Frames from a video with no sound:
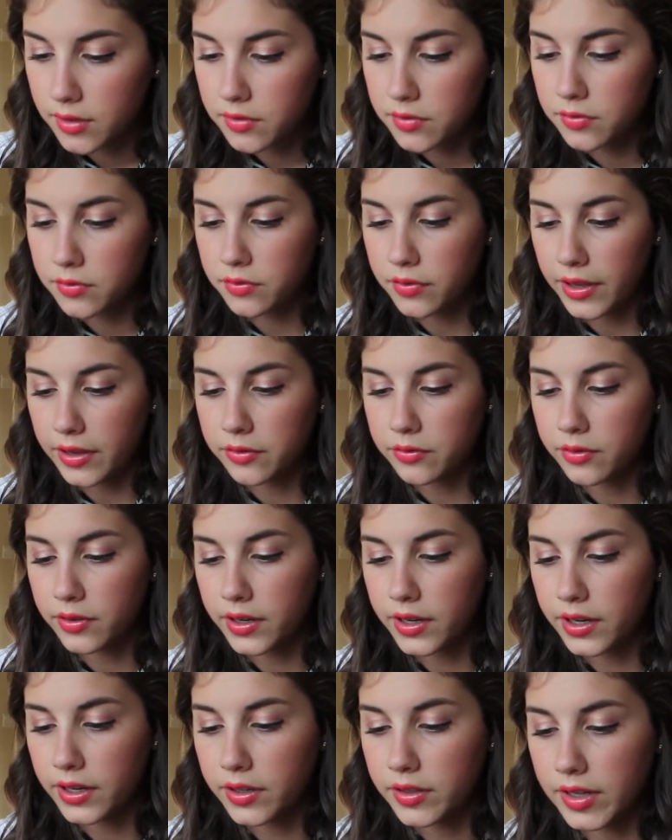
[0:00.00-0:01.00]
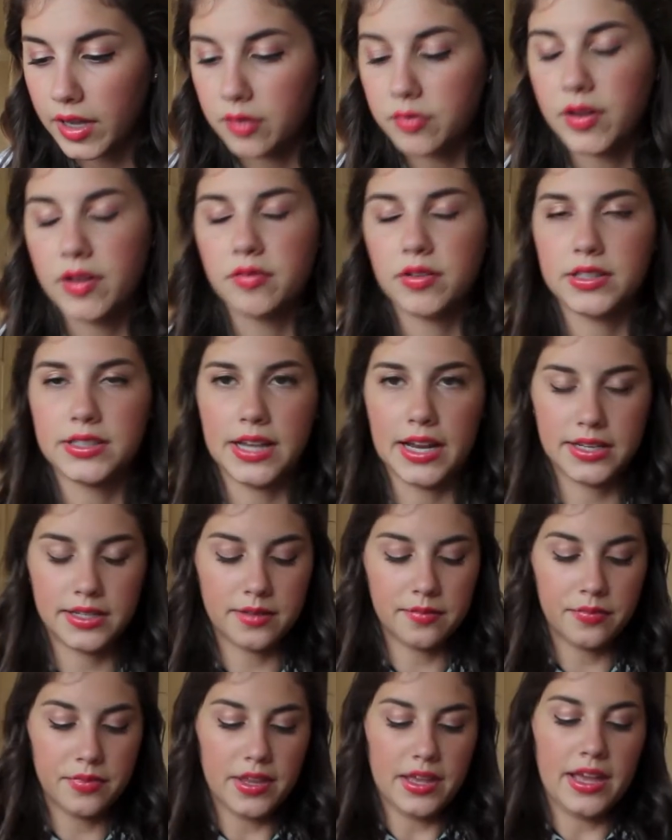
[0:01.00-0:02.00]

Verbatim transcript: favorite, yeah, favorite scent